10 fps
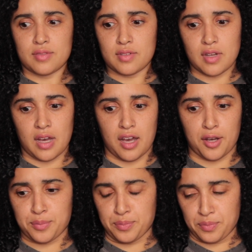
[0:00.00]

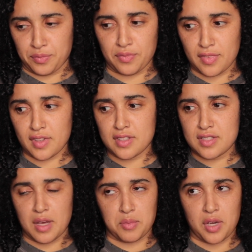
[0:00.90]

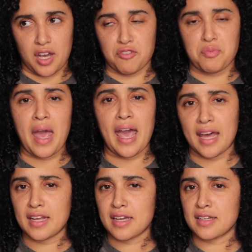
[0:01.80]
some kind of
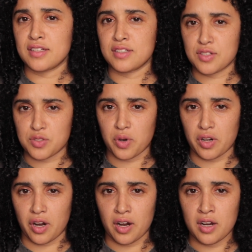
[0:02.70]
panic
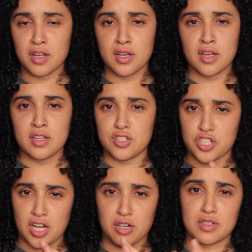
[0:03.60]
disorder,
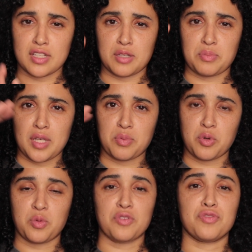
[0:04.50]
generally people
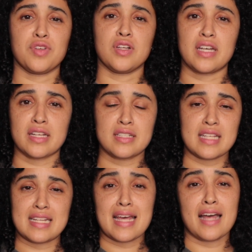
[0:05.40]
will feel it
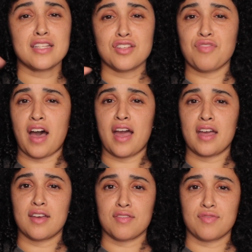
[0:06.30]
intensify
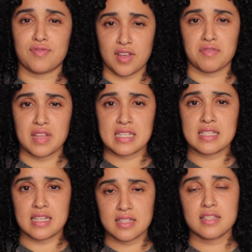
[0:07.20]
if they
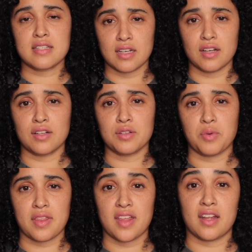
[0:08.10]
sit still
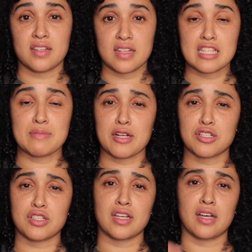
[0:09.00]
with it,
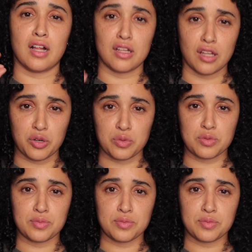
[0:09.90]
especially alone.